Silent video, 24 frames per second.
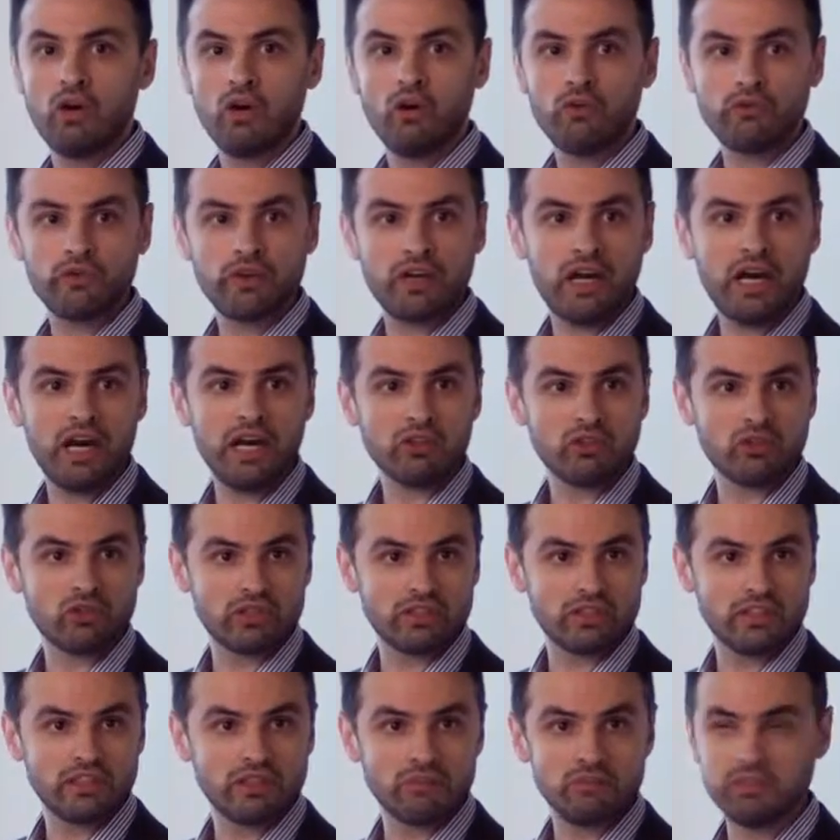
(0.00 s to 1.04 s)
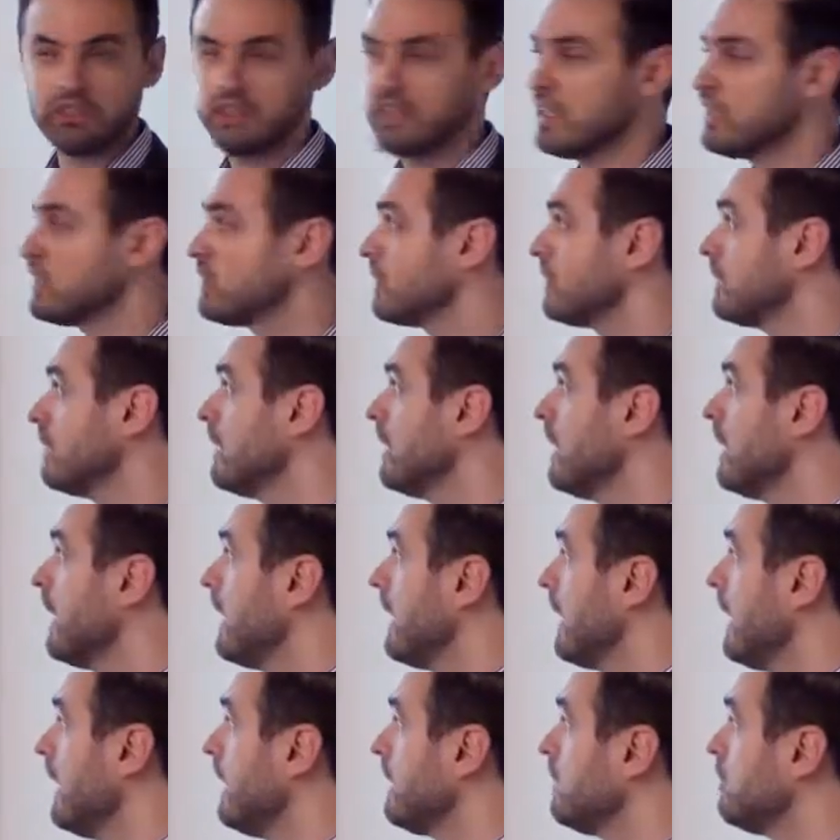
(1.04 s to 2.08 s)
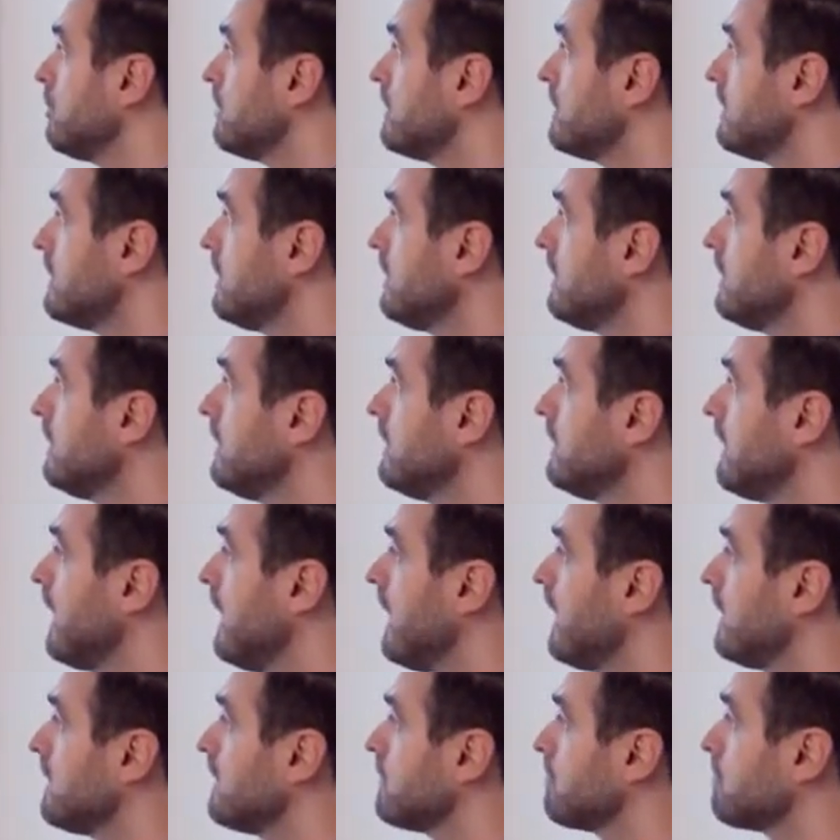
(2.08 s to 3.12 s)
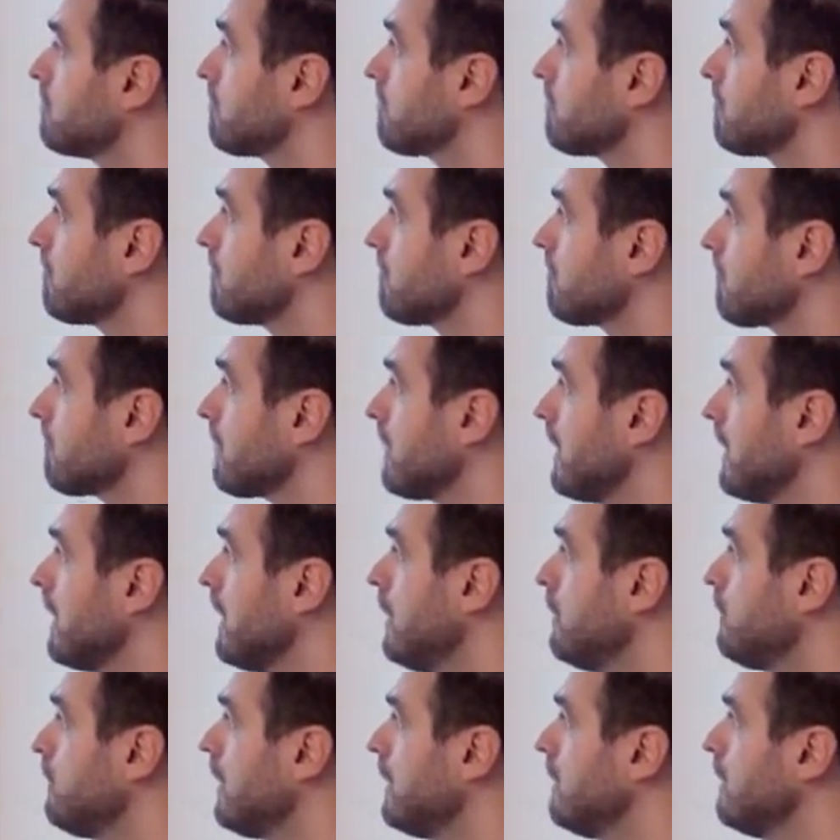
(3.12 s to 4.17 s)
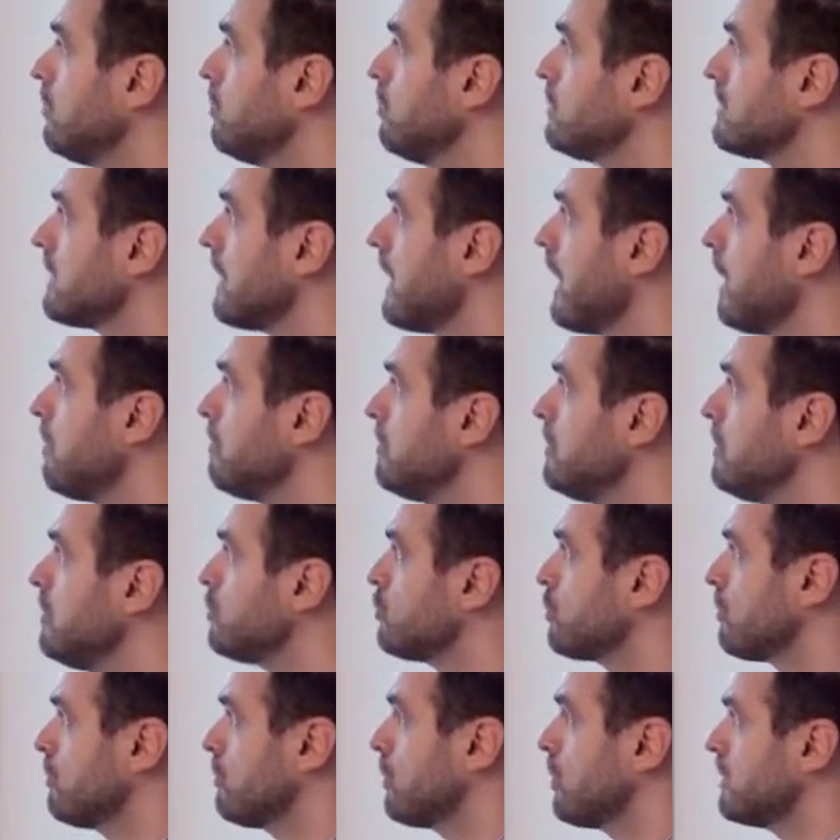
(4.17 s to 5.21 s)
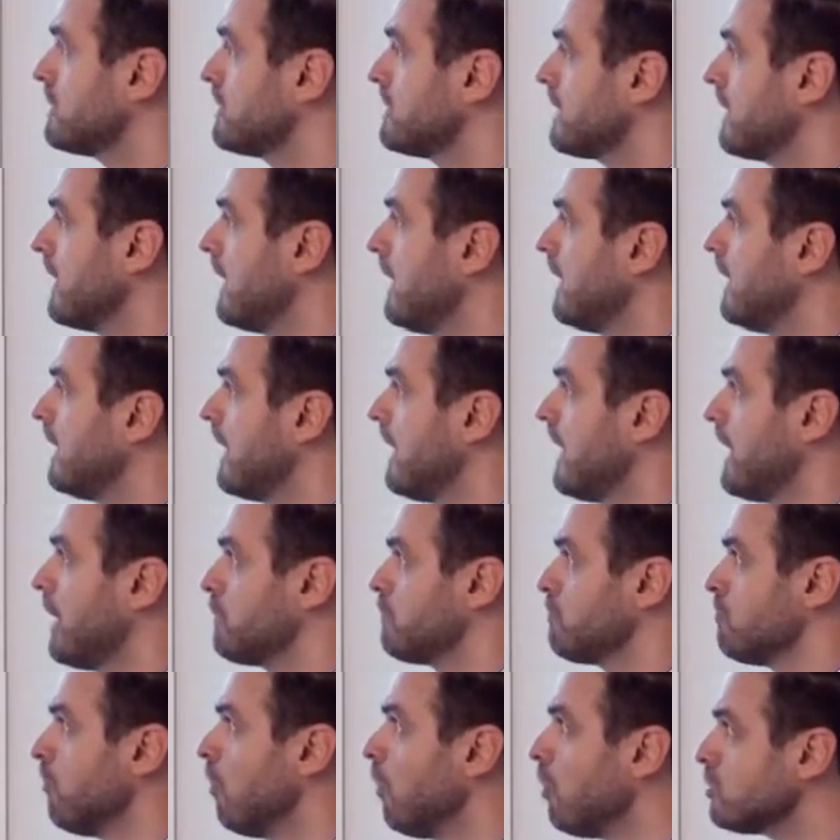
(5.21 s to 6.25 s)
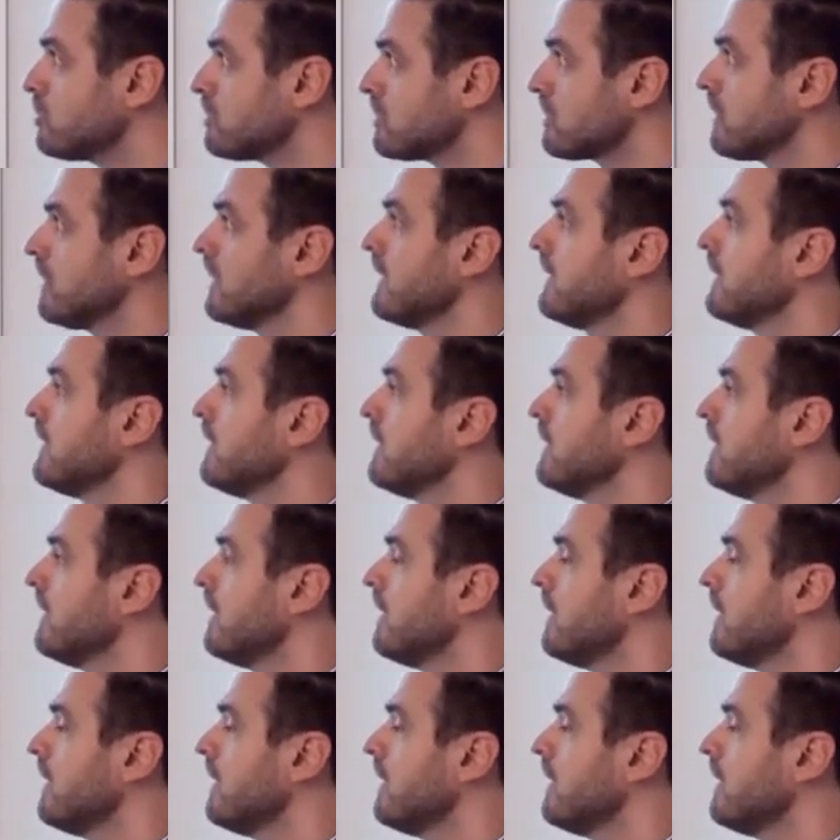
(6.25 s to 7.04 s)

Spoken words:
of hydrogen elimination. And you see that if I use ab initio MURCI, I have mostly